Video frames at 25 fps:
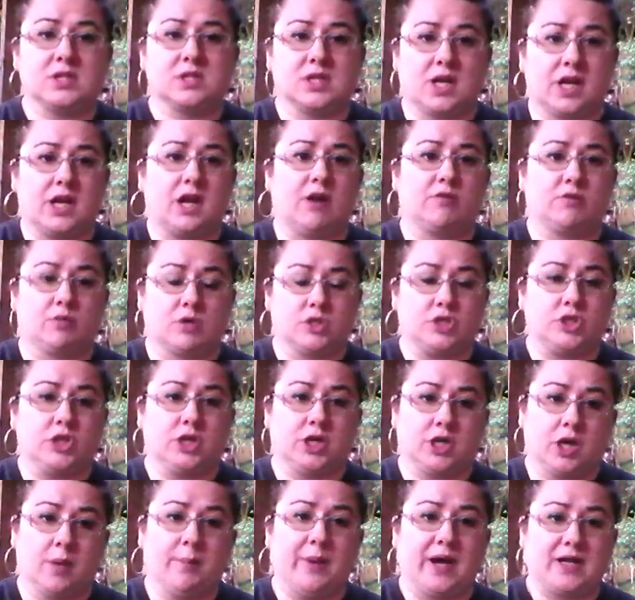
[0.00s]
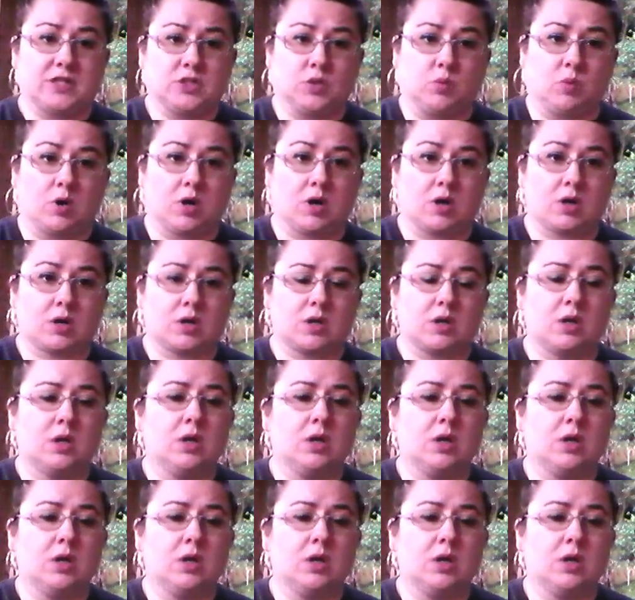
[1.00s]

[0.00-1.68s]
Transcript: signed off where she can come back to work